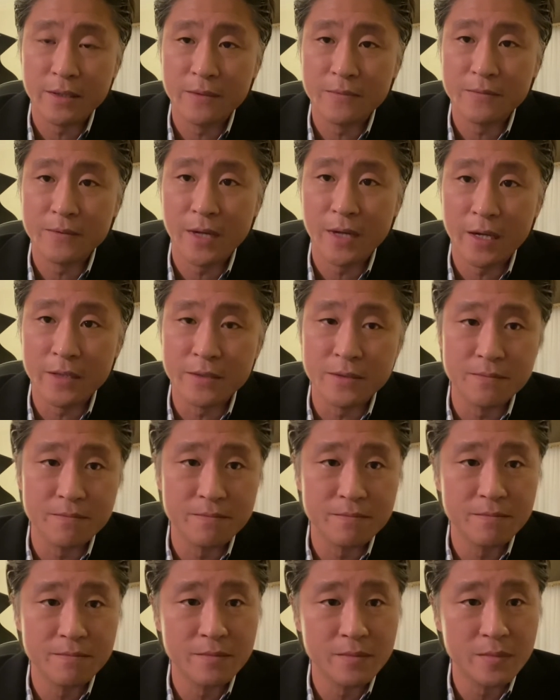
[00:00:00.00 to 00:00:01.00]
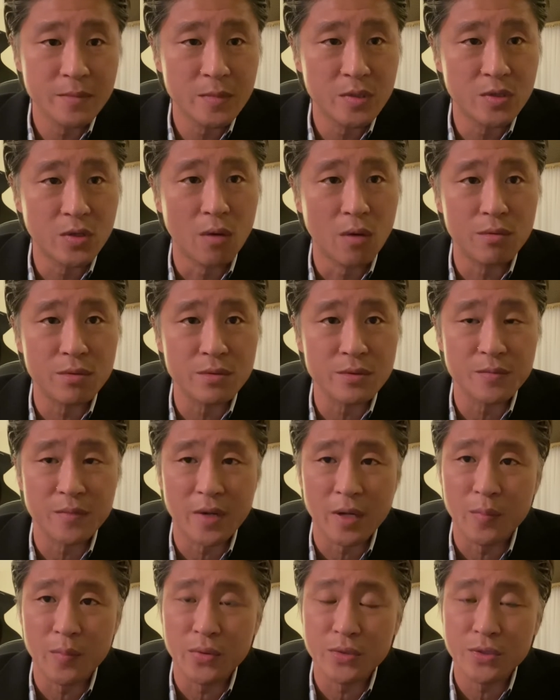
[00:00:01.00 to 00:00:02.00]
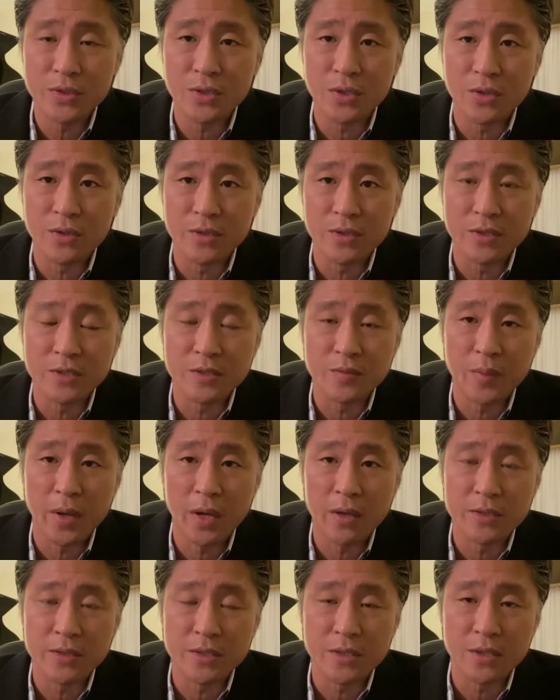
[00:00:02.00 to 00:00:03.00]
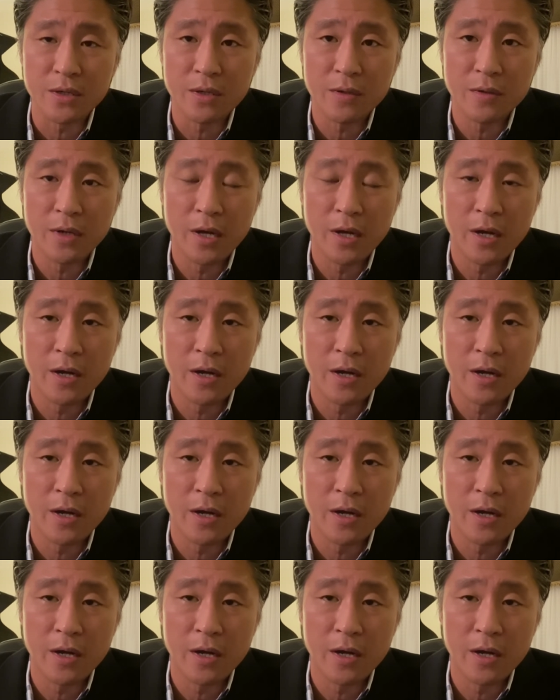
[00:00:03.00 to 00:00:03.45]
I doubled my position on this Palantir.